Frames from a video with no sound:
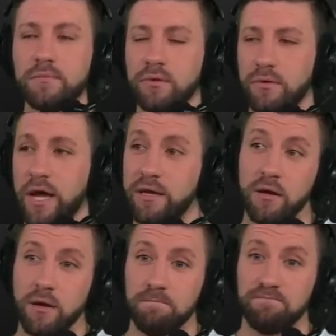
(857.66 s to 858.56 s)
like
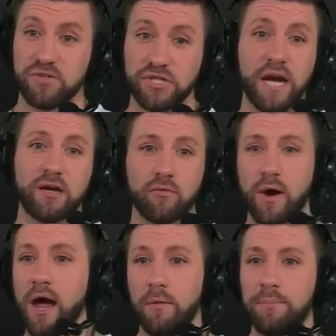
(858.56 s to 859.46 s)
second
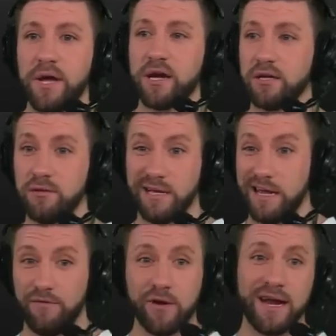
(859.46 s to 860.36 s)
round pick. Like
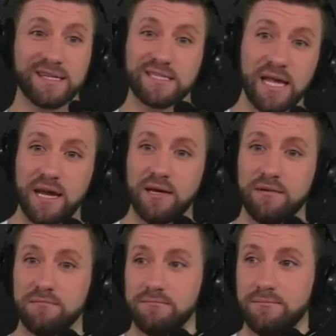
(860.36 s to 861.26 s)
if you got a
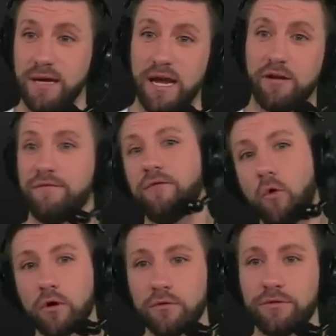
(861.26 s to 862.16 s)
second and a
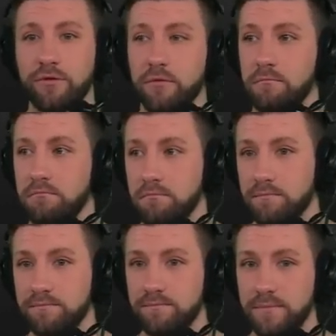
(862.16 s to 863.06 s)
fourth,
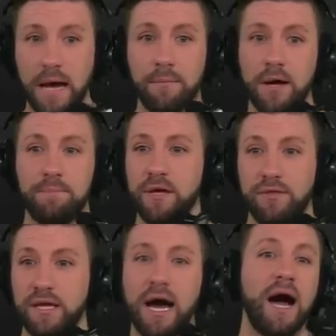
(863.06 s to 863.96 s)
that might be
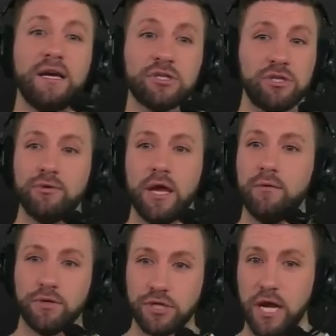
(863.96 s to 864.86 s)
the highest you
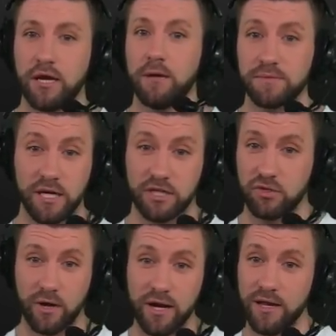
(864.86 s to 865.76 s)
get with Jacobs. Like
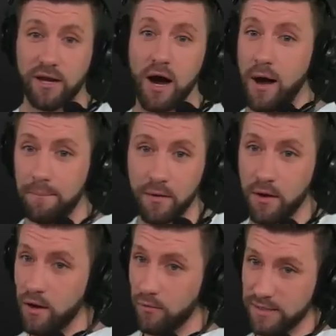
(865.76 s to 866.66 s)
trading up
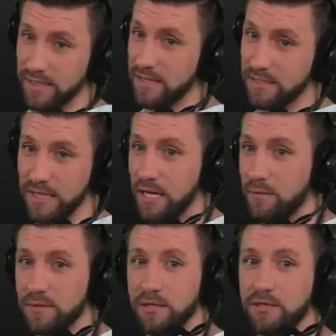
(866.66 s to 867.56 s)
with these
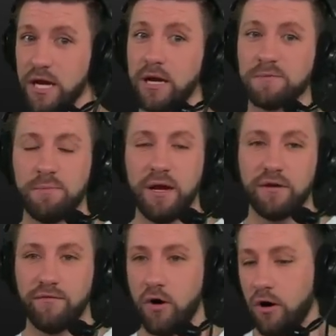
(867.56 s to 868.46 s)
teams and Jacobs being
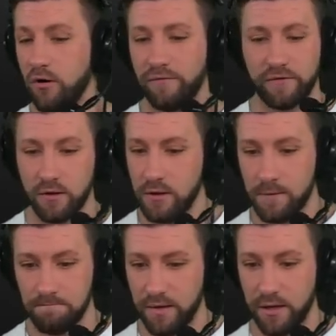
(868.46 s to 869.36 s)
involved,
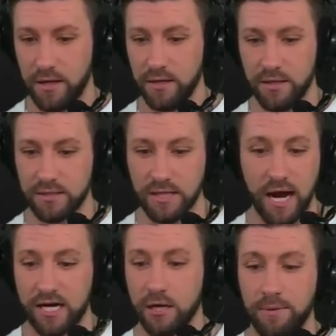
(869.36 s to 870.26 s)
eh, it's
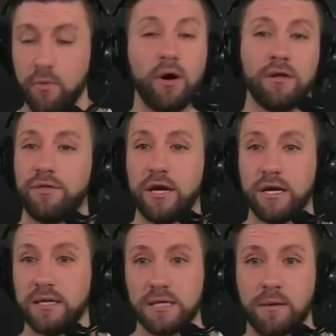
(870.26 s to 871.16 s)
not going to be what you think
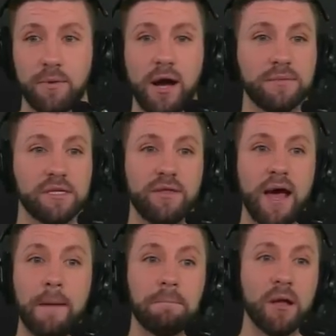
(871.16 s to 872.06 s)
it is. I can promise you
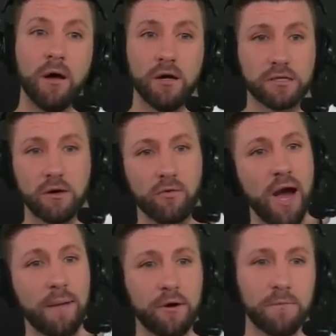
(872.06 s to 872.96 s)
that. Let's go to
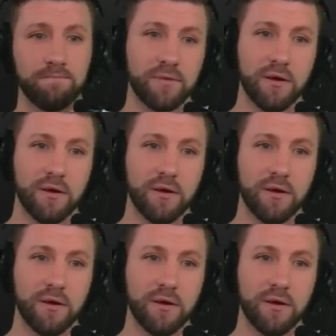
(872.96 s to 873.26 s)
Robert.